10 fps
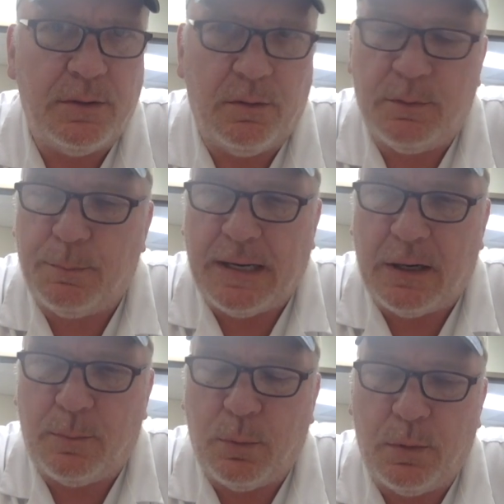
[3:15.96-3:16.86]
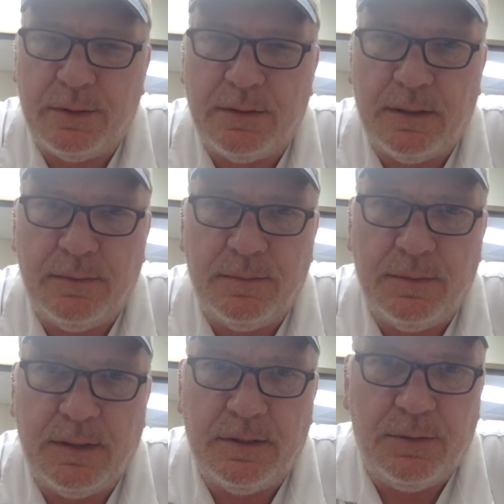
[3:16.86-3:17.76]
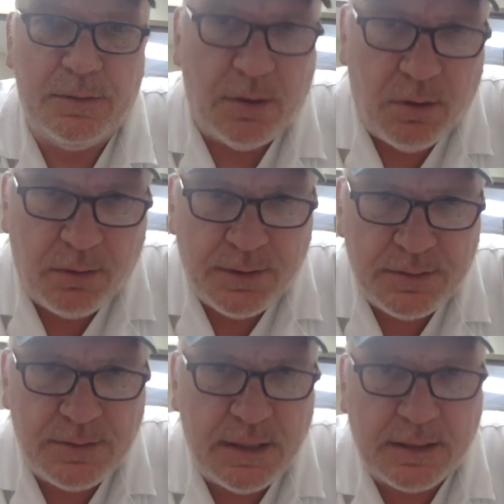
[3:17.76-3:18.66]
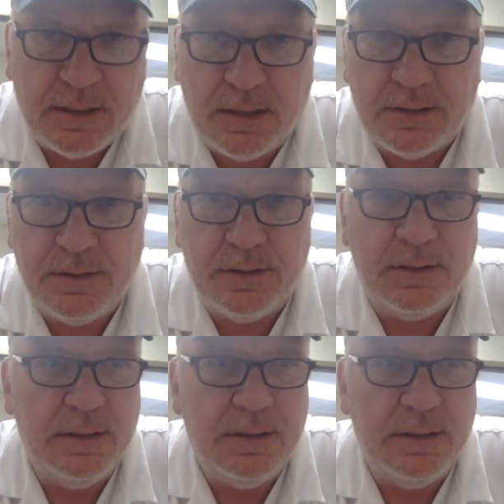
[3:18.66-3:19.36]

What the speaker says: over PowerPoints and using all this technology